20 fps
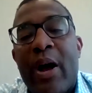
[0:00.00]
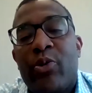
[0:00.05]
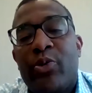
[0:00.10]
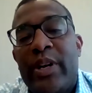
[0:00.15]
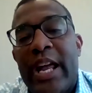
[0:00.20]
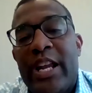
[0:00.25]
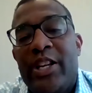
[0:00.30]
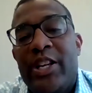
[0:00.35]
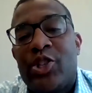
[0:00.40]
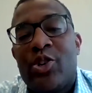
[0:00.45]

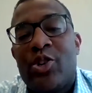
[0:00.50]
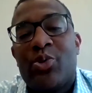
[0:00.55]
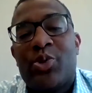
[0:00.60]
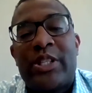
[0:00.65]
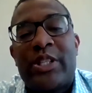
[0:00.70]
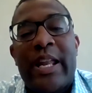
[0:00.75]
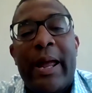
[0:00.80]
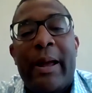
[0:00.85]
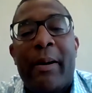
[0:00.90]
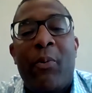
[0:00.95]
foundational
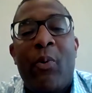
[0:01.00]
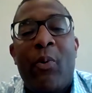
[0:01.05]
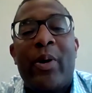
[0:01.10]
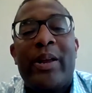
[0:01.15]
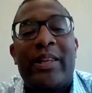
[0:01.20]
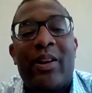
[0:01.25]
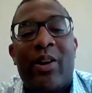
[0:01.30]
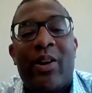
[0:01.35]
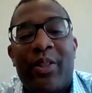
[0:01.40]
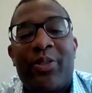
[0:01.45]

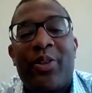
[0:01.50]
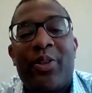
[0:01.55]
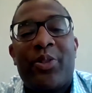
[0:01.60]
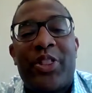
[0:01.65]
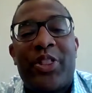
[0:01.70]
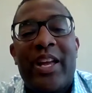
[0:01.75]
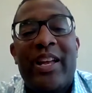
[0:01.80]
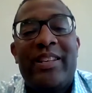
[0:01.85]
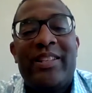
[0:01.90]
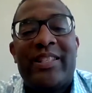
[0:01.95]
standpoint, there are
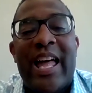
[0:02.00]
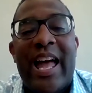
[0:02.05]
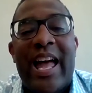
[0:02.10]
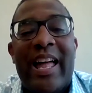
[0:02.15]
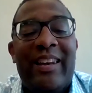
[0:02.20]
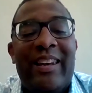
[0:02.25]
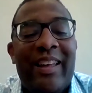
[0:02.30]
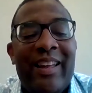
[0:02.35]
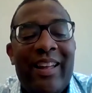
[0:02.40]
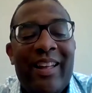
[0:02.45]
things
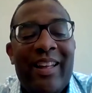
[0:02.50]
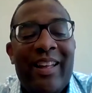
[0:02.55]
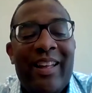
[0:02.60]
that